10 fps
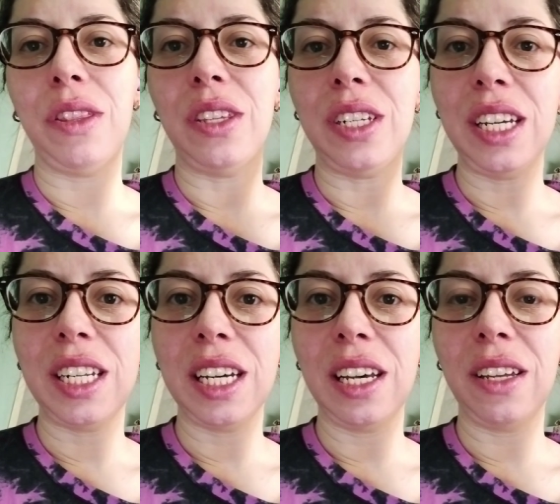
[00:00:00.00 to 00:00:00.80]
with the
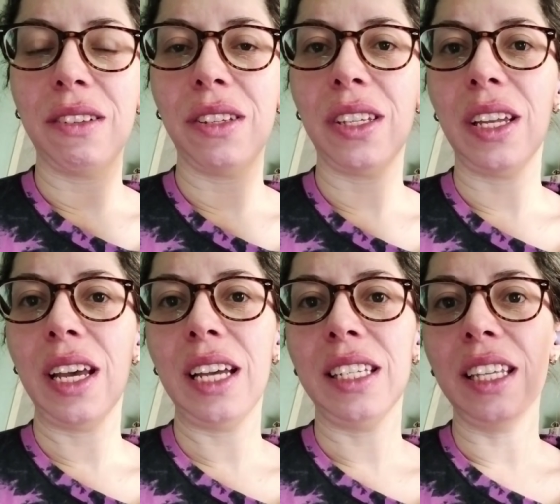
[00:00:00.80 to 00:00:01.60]
details
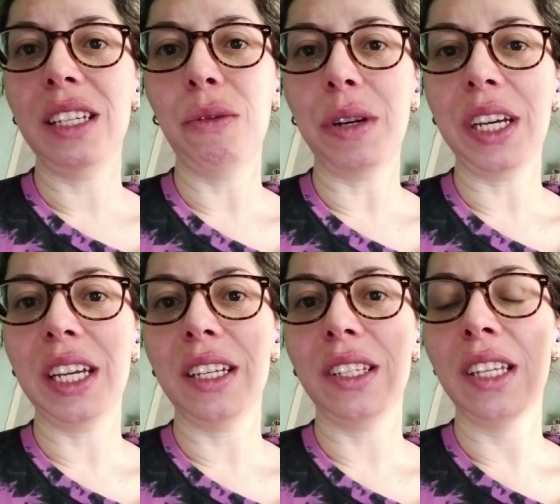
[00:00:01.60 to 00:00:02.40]
as this one
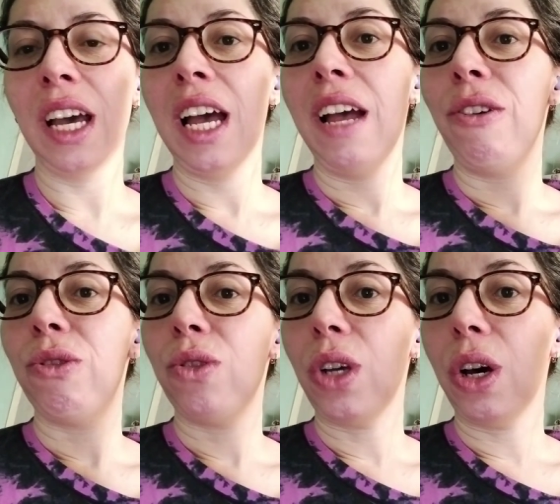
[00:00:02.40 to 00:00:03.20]
is.
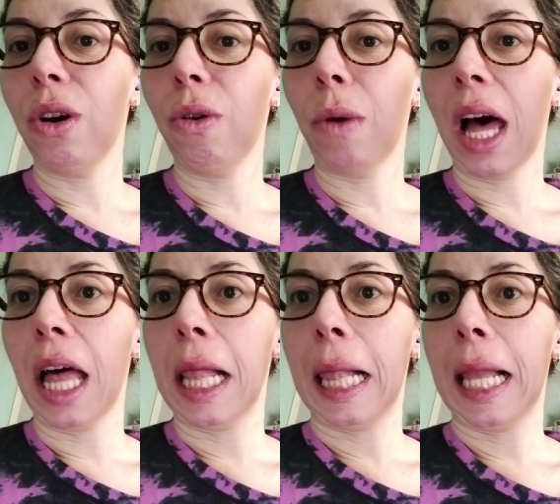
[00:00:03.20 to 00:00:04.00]
So
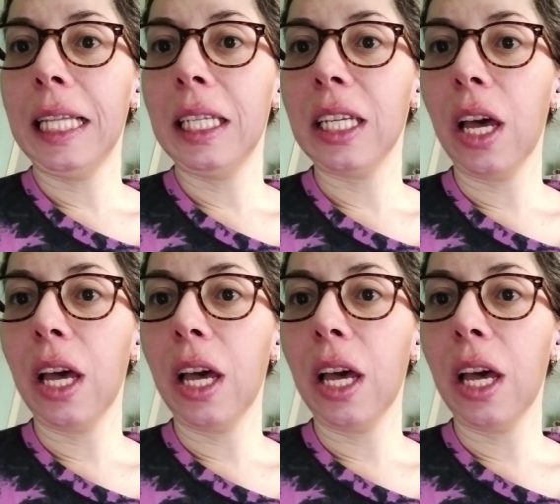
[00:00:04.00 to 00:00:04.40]
let's